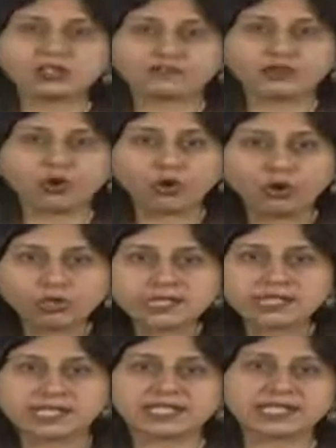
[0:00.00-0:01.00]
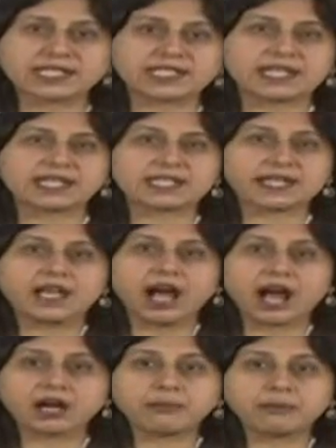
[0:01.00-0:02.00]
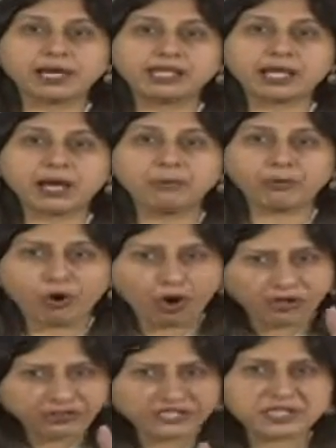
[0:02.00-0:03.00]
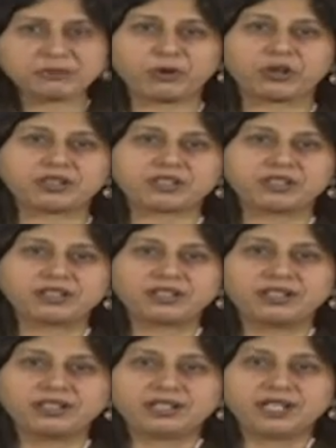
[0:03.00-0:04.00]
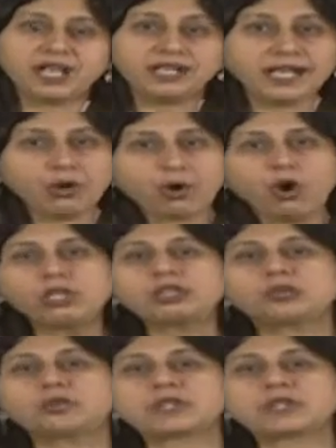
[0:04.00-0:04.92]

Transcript: of all statistics are made up on the spot. Now, although